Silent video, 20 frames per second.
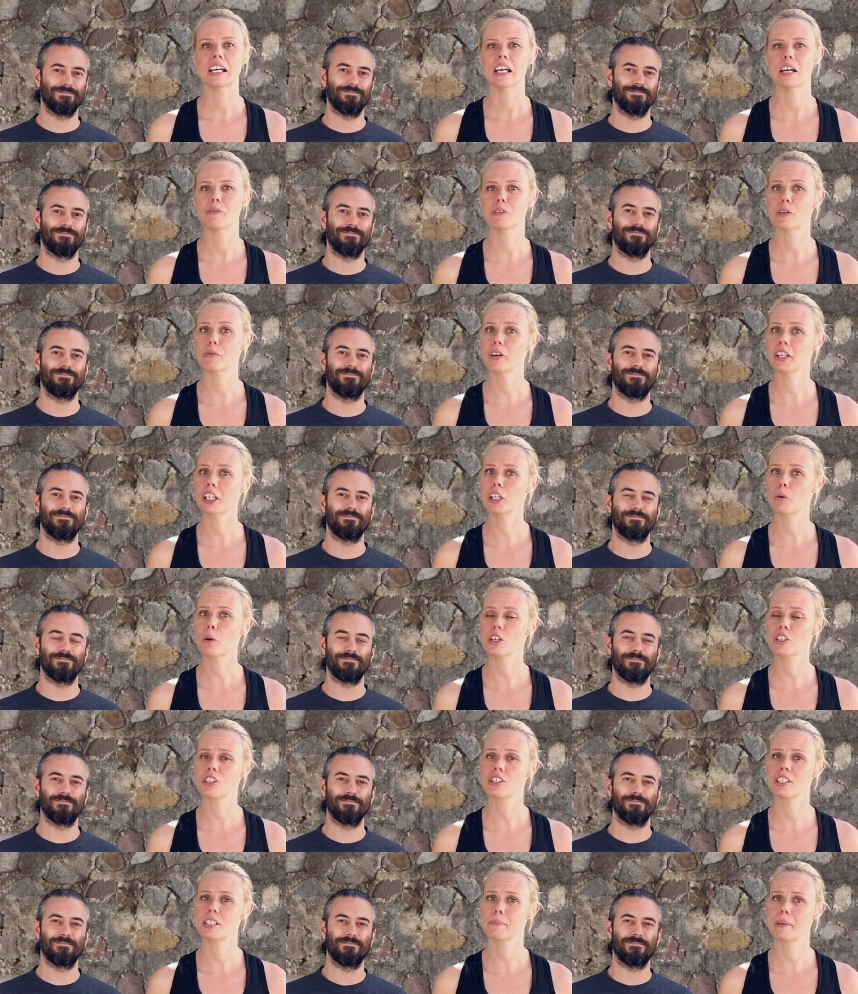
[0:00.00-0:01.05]
Speaker 1: If you have any
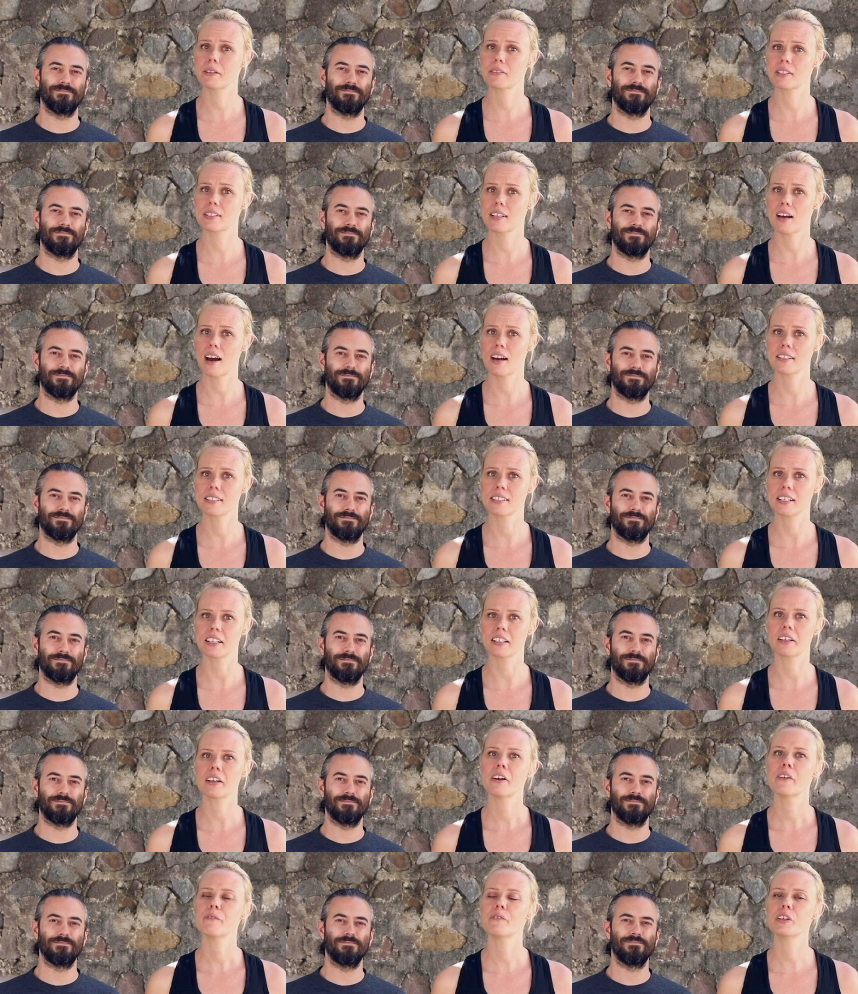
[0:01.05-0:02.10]
questions about
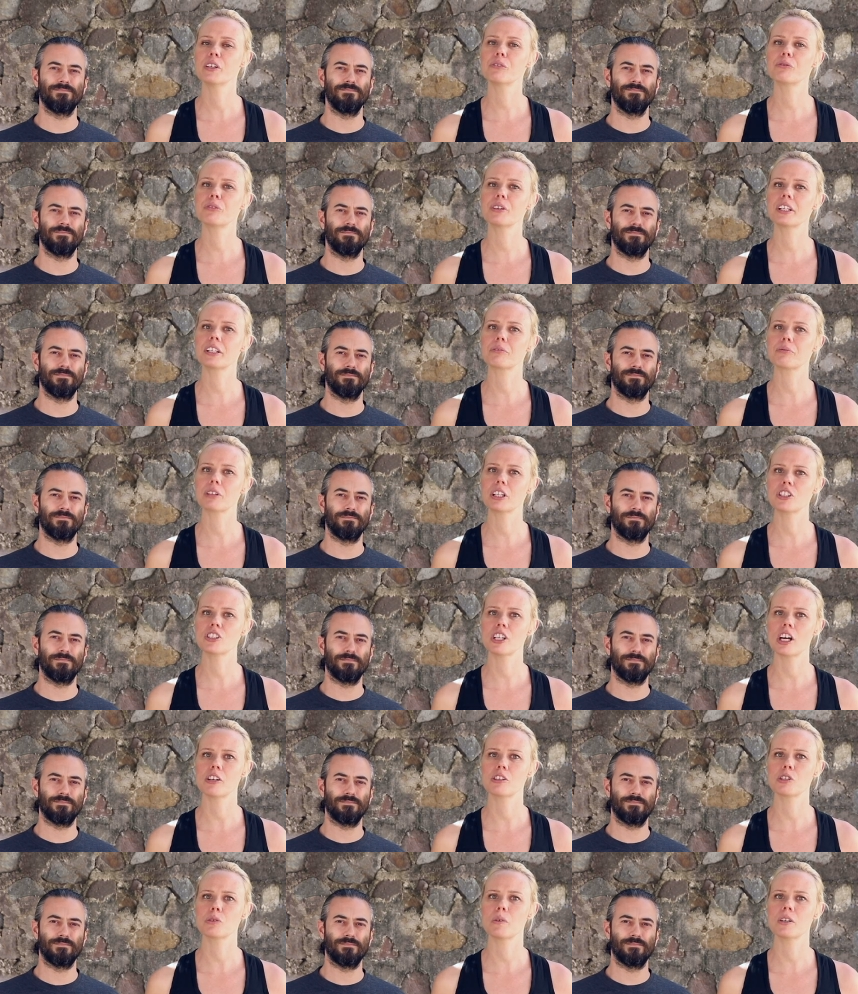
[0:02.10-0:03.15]
sizing, feel free to reach
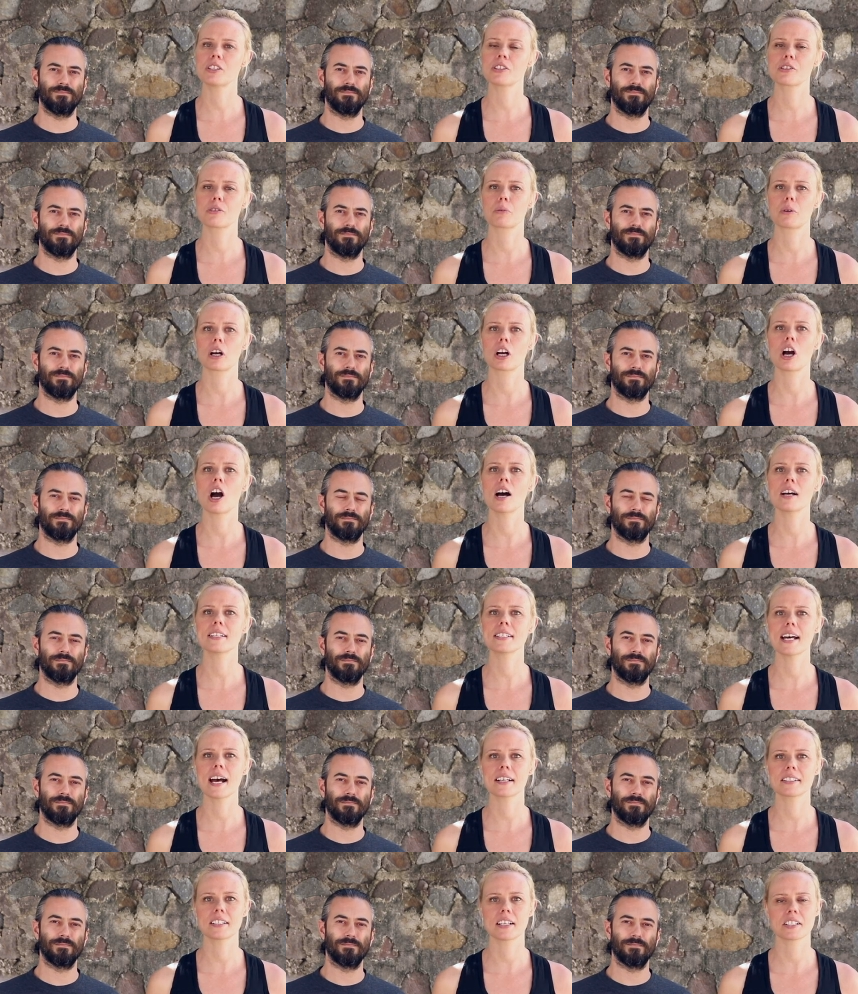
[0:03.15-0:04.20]
out to us through our
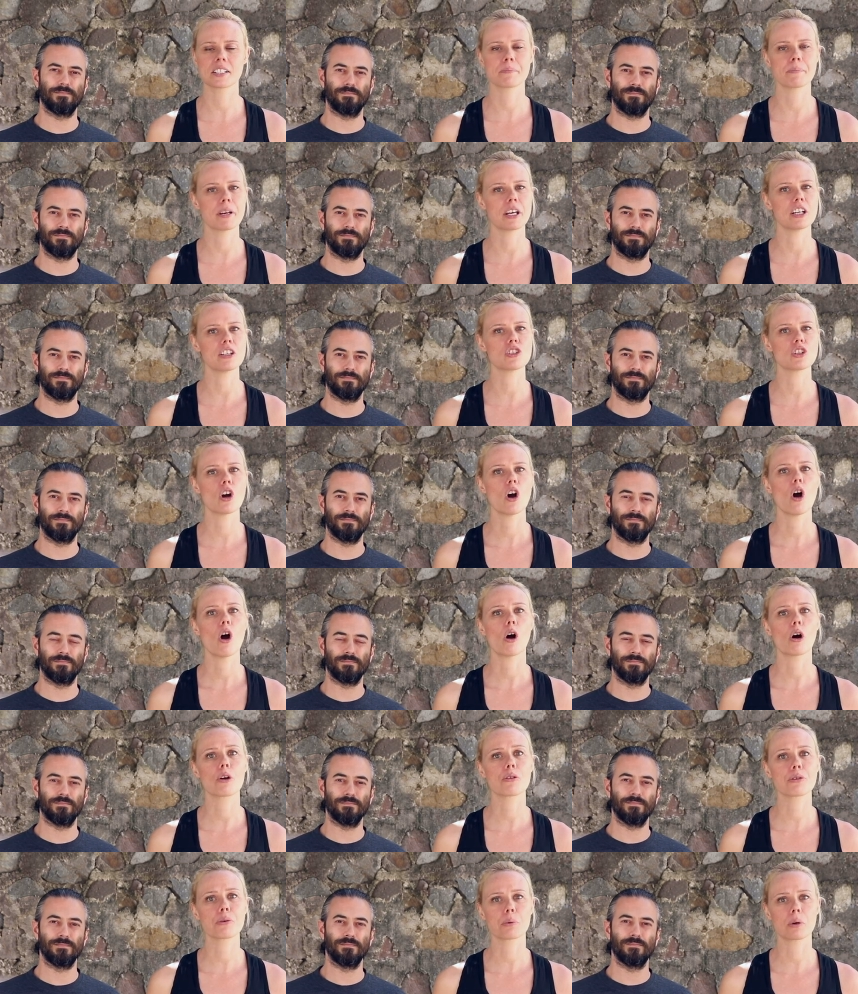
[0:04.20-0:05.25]
Contact Us page
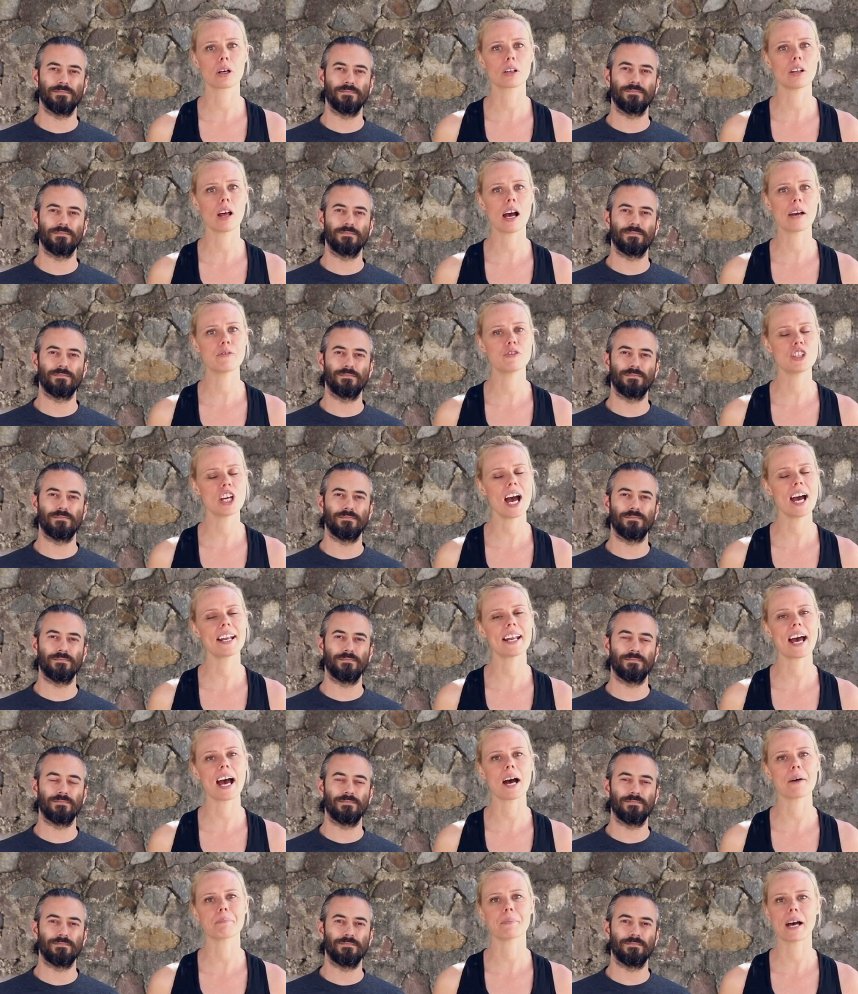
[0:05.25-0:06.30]
or through our live chat
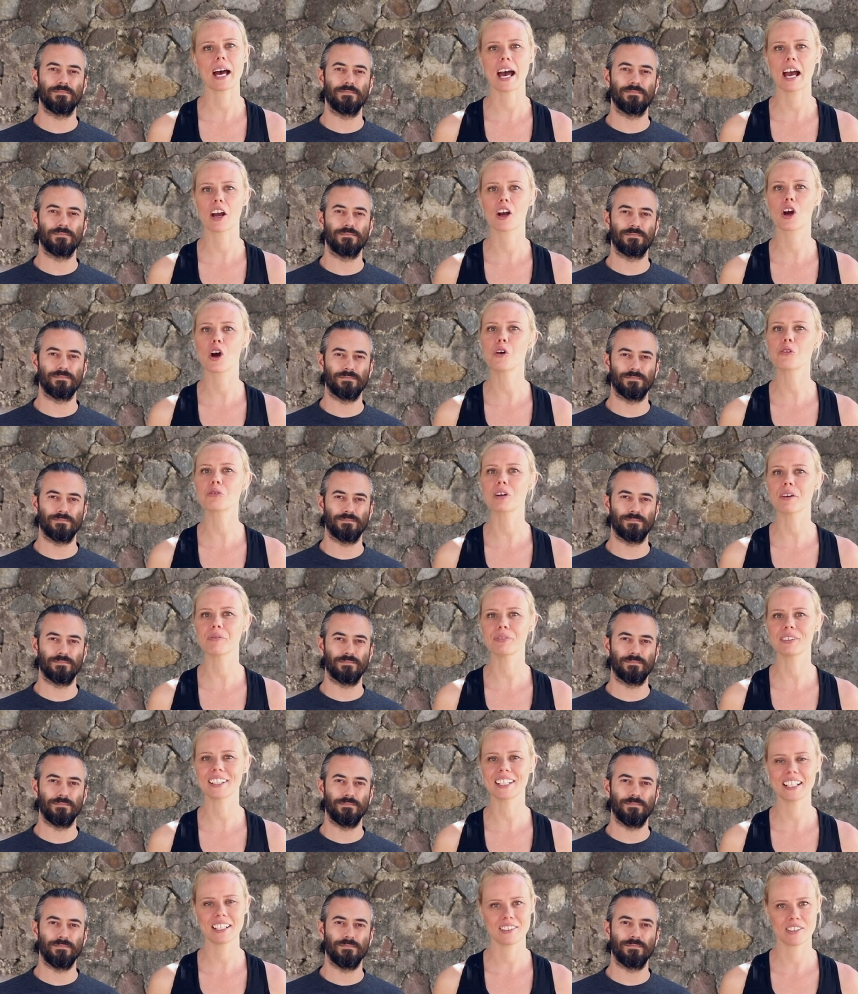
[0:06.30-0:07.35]
app at
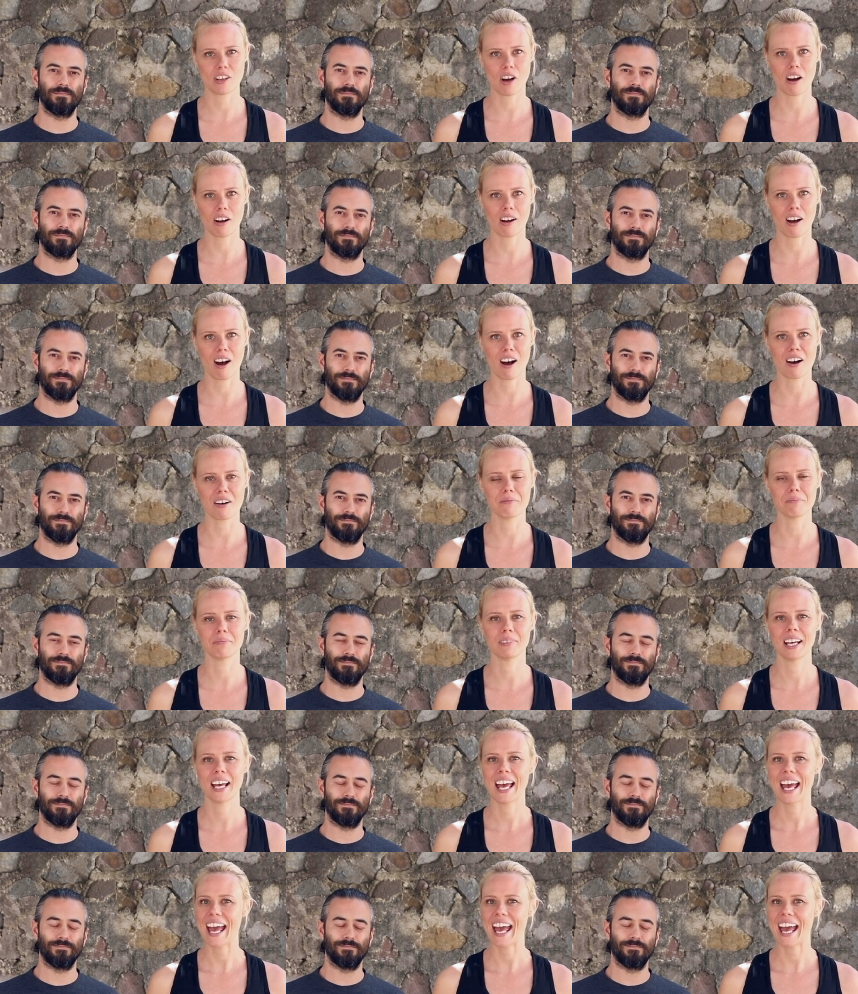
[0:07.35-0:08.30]
goruffly.com.